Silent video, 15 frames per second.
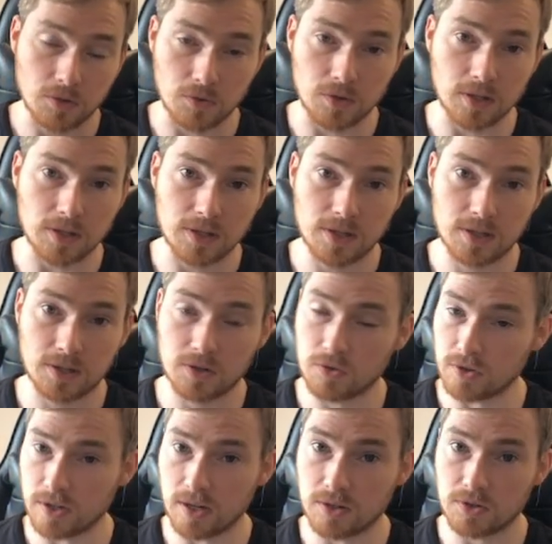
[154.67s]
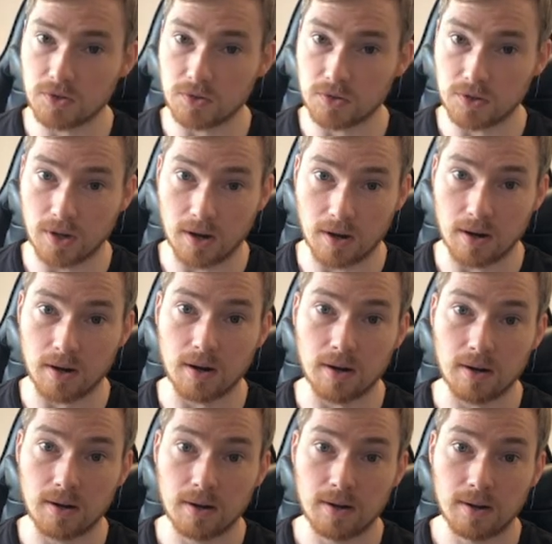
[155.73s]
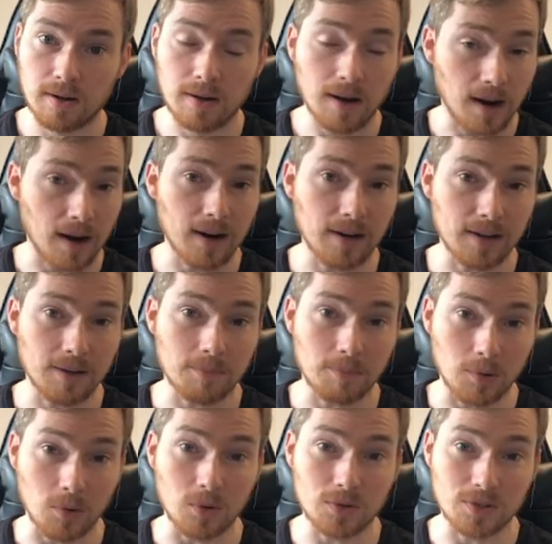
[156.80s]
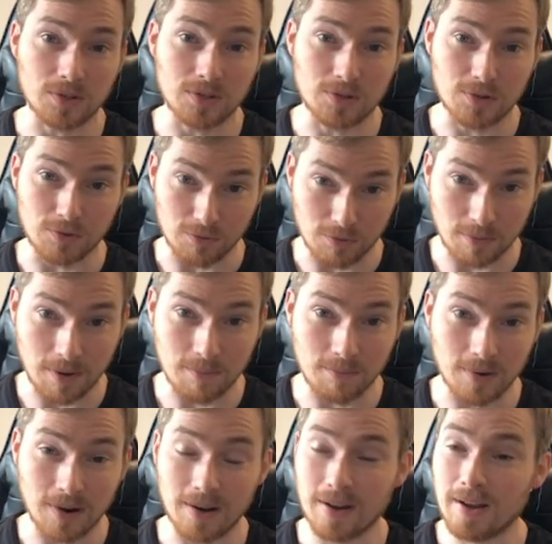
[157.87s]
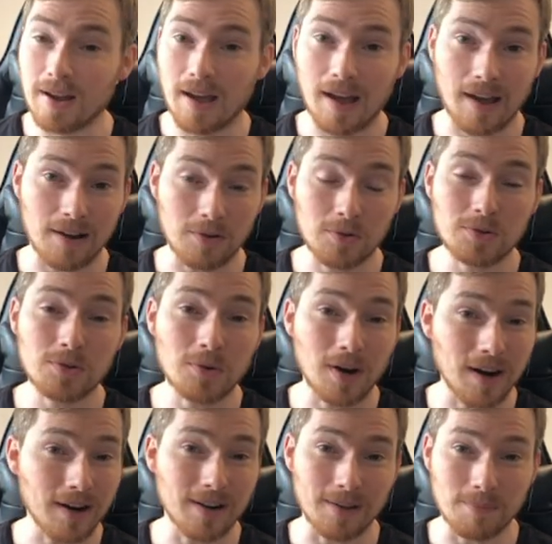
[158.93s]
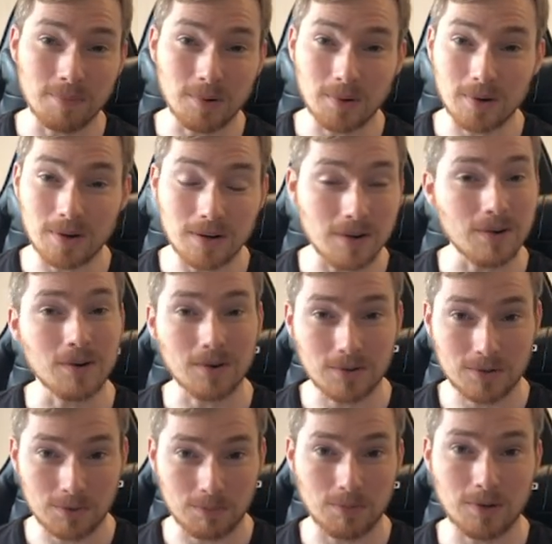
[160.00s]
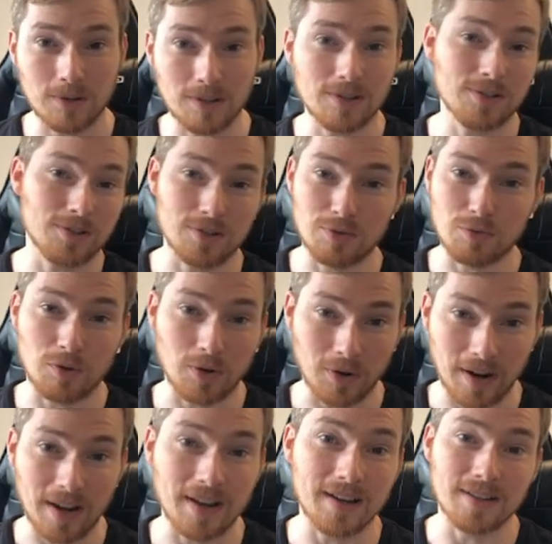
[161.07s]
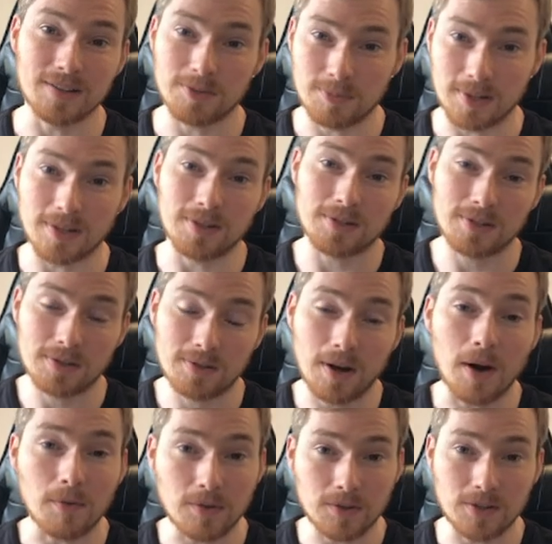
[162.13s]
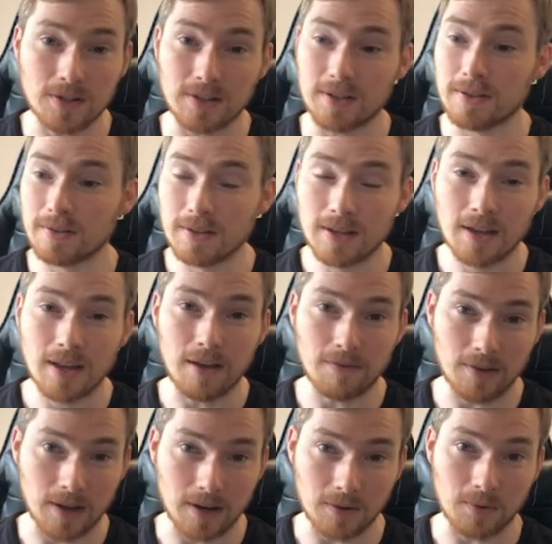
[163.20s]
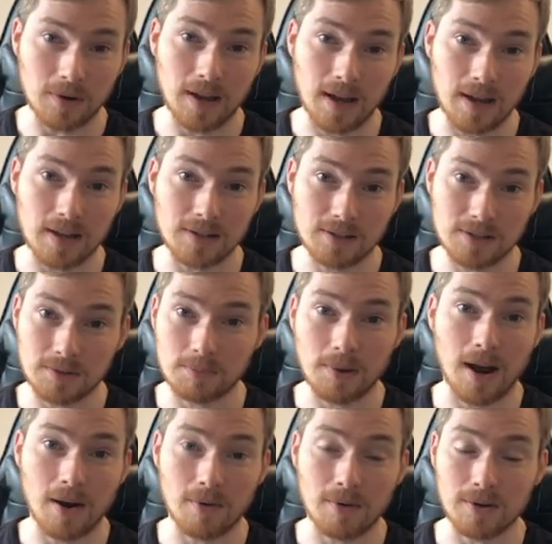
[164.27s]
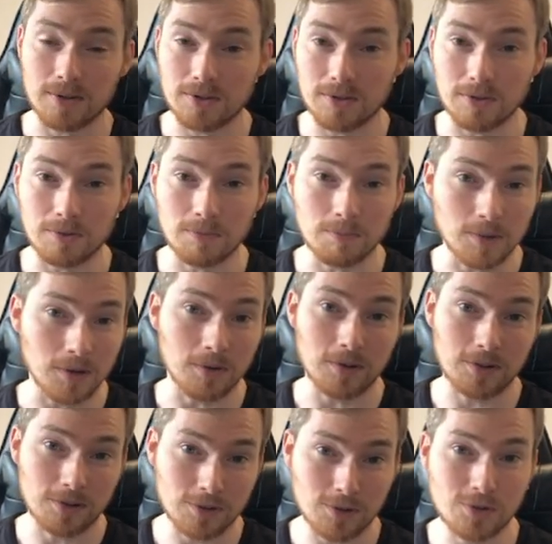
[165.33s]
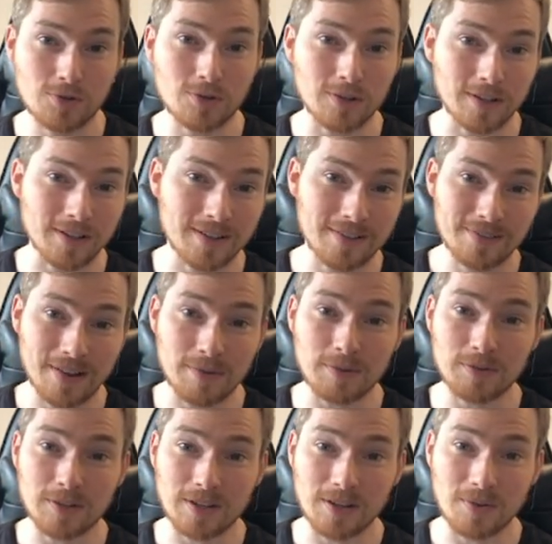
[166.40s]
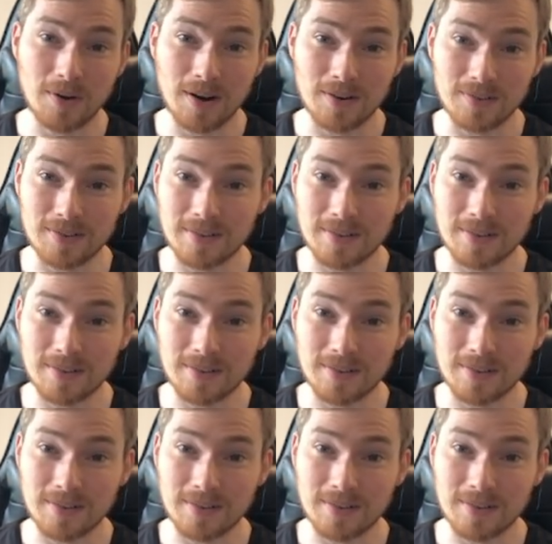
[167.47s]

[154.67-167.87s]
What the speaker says: So these credentials are highly important to remember, and also highly important not to put into the wrong hands, because obviously if anyone has the power to build and destroy everything you